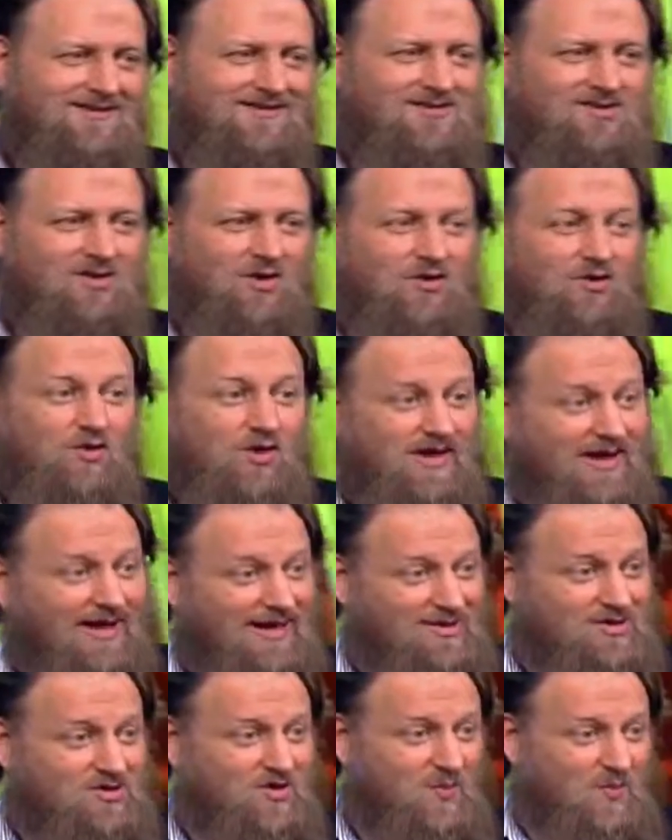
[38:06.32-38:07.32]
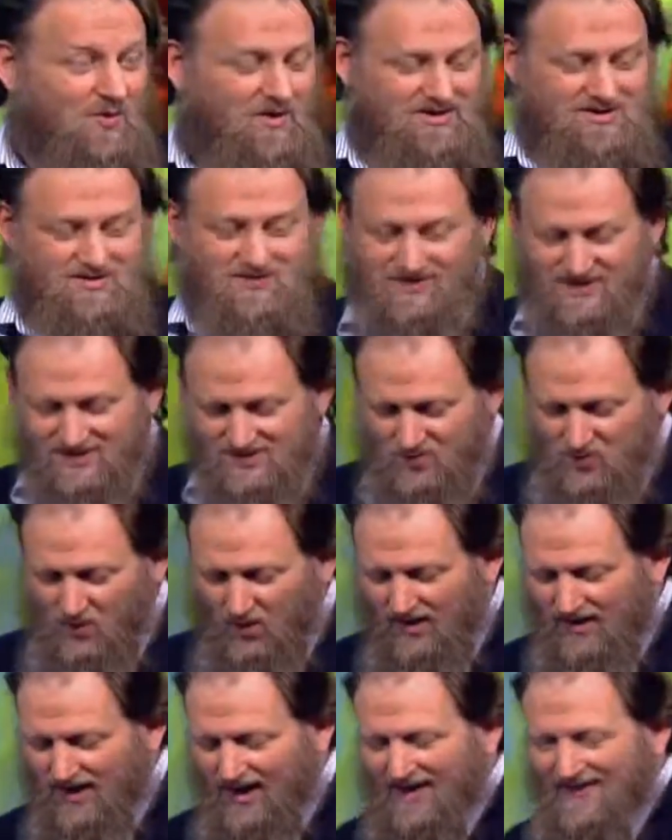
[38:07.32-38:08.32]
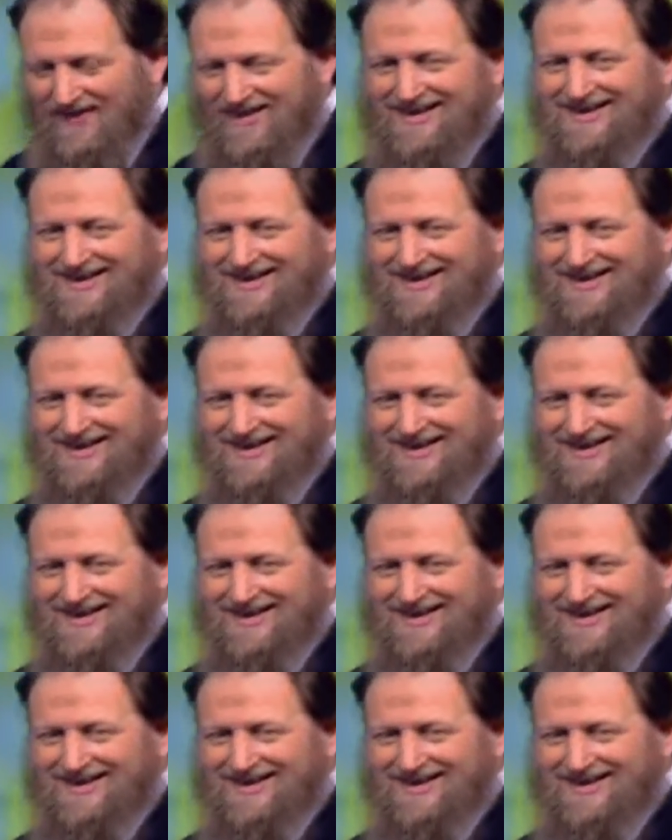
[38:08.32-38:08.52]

So you can get two points for this. What are the